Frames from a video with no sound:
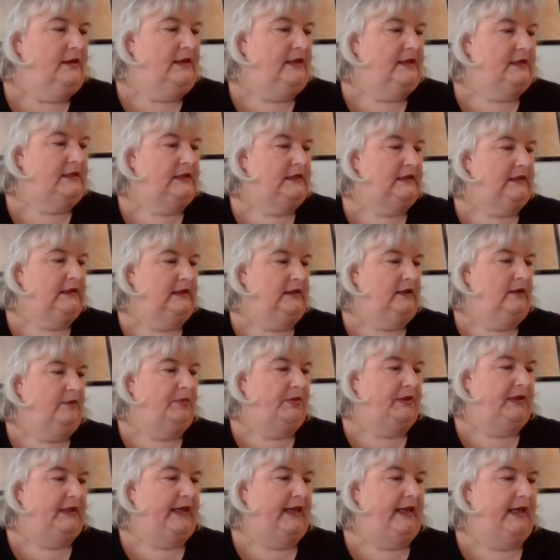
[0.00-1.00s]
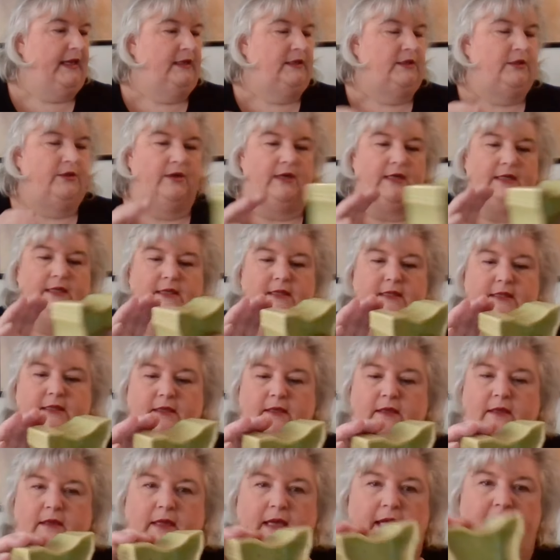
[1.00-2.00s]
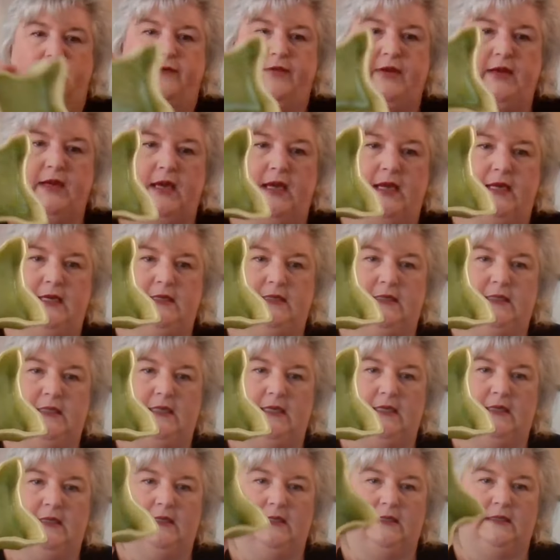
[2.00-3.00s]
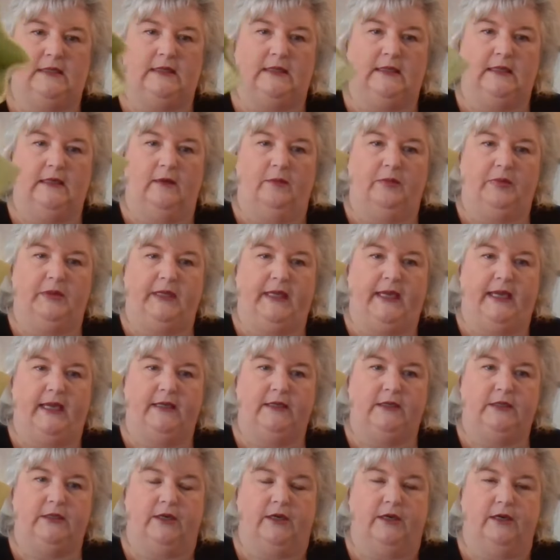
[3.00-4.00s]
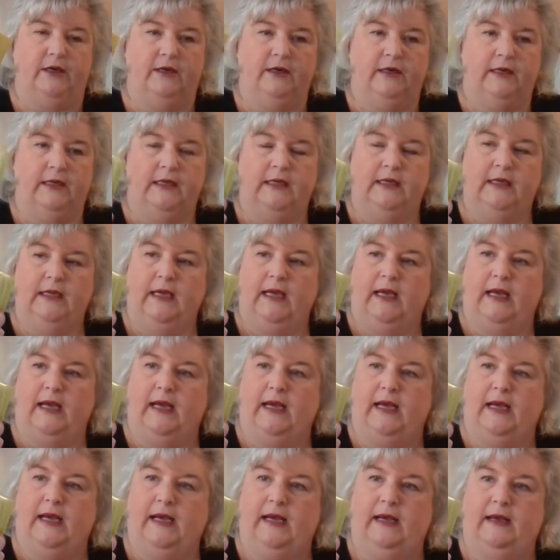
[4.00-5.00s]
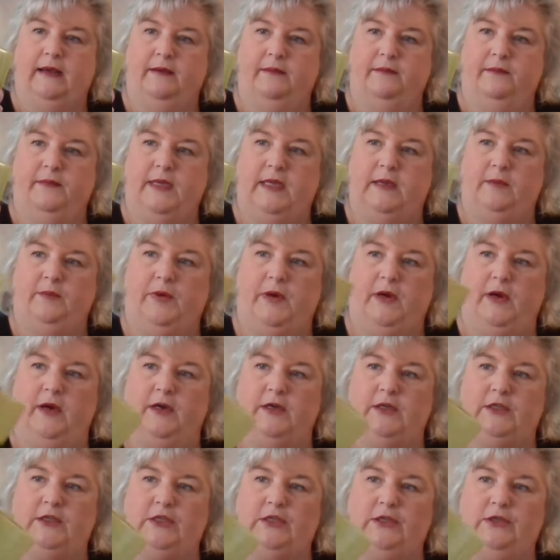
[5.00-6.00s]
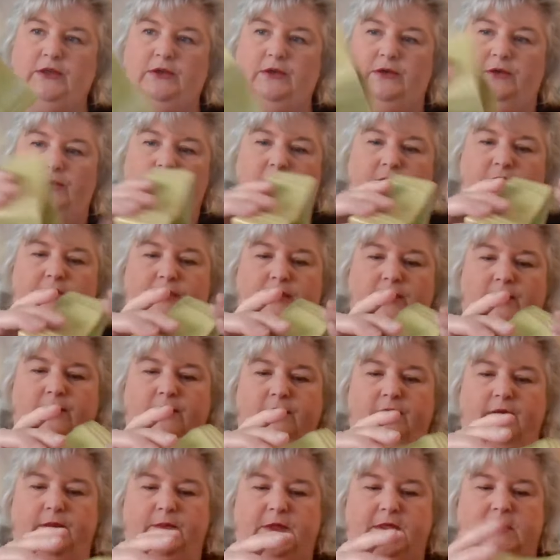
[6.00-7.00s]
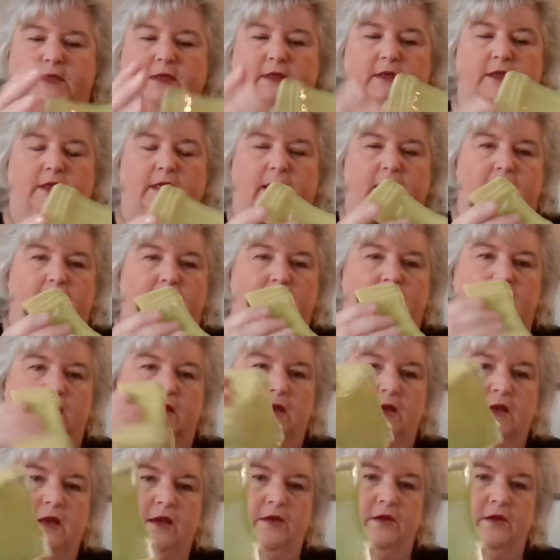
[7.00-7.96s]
This little planter, I still haven't ID'd this little planter in part two, so I'm still looking